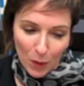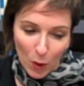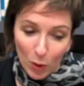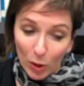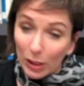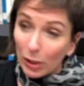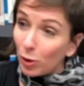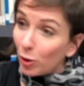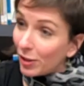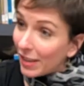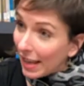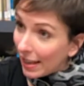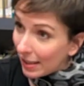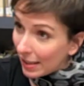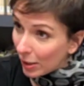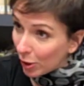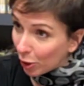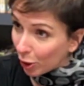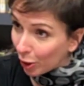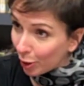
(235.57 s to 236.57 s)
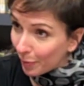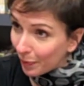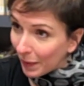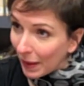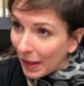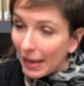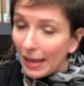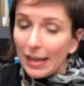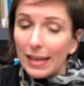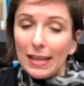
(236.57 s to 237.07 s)
earlier that year.
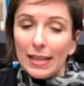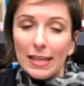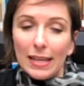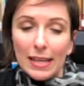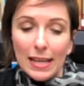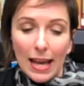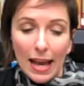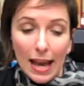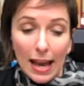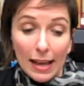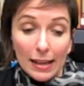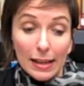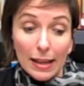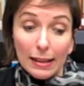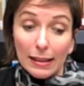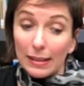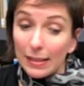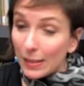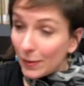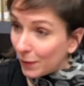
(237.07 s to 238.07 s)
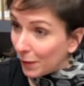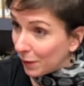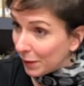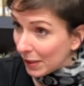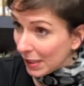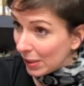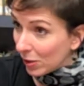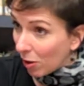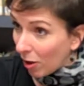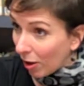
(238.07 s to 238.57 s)
He had at least
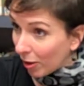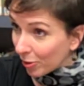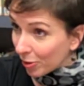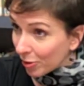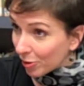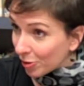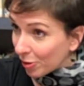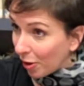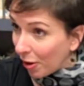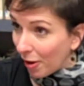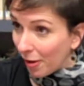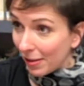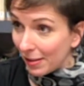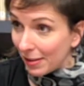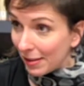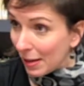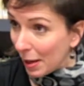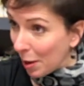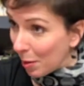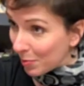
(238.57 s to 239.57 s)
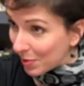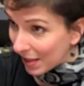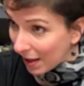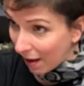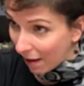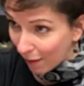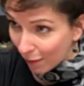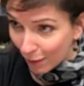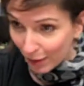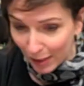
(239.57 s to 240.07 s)
$50 on
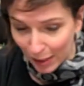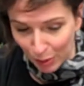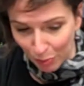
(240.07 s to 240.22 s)
himself in